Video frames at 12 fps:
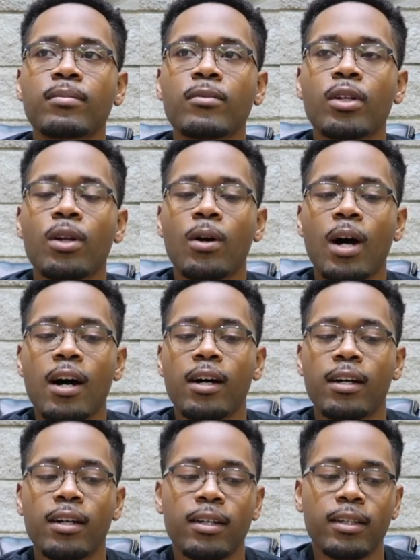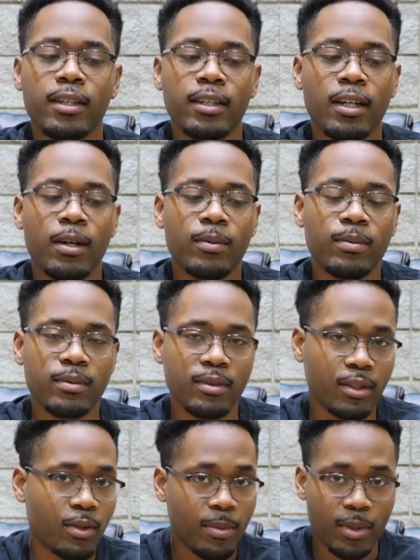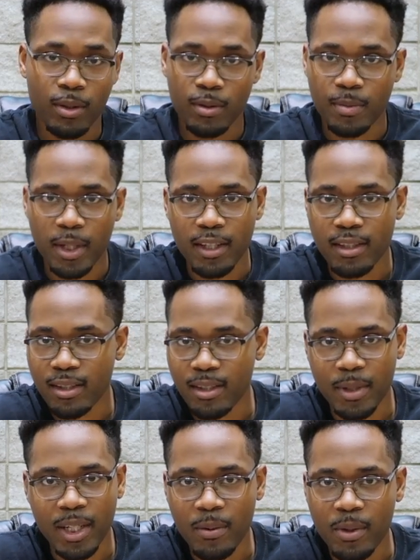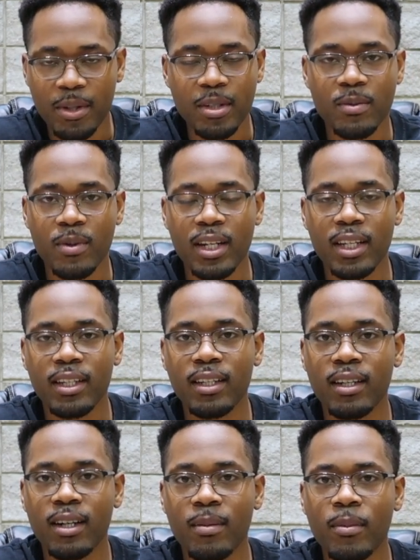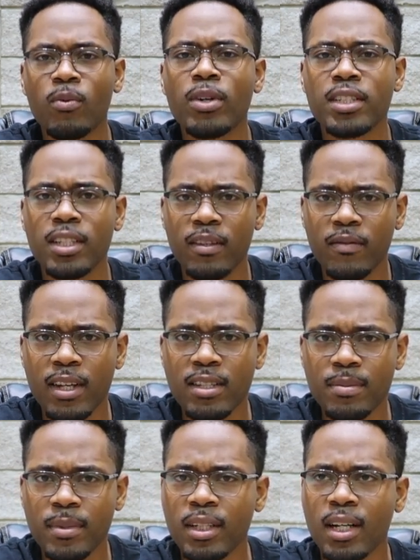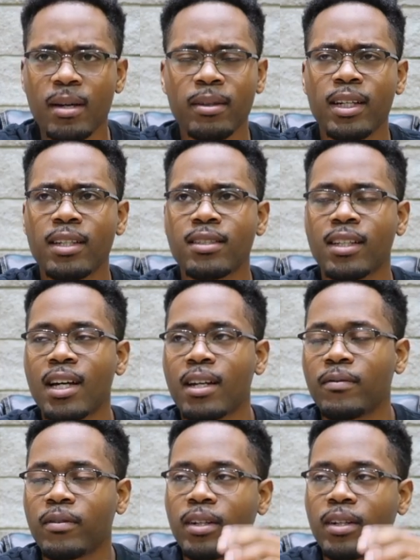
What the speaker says: the crypto space to begin with is already a risky investment. I guess a lot